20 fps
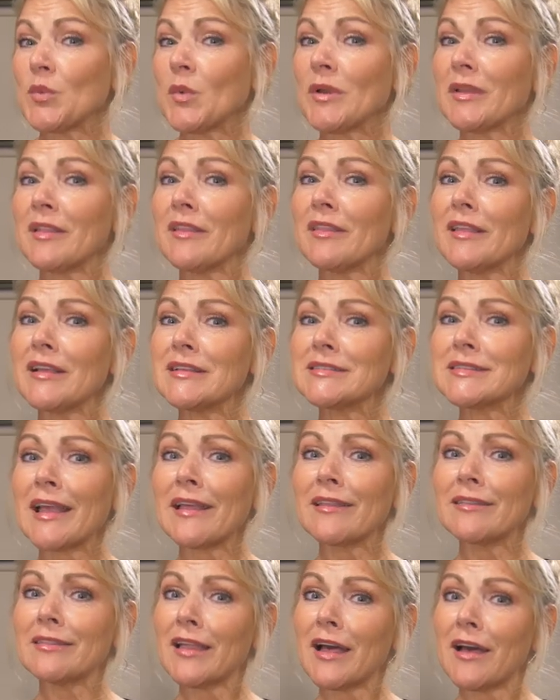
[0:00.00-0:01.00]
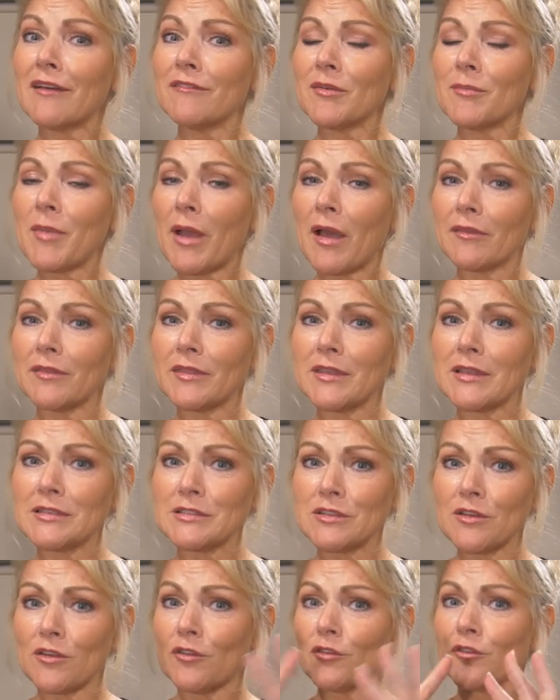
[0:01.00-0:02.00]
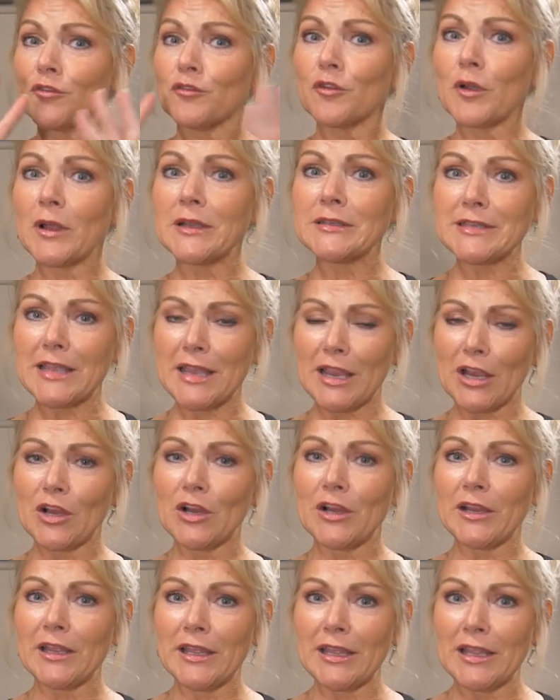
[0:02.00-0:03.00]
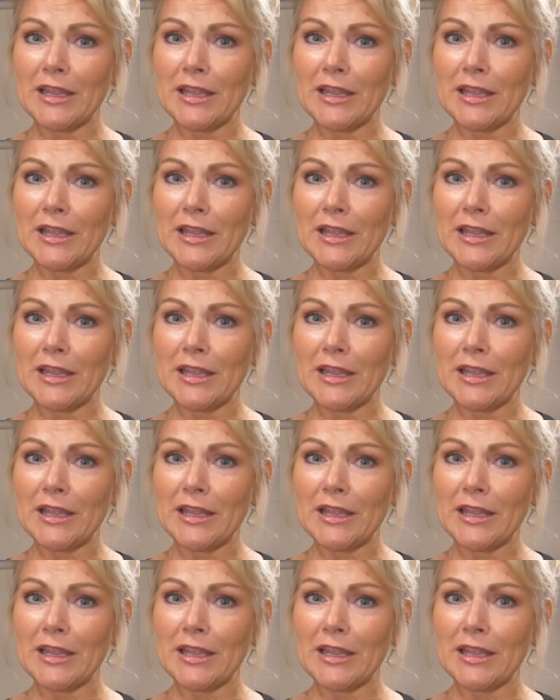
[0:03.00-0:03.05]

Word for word: one of the things I love about this front area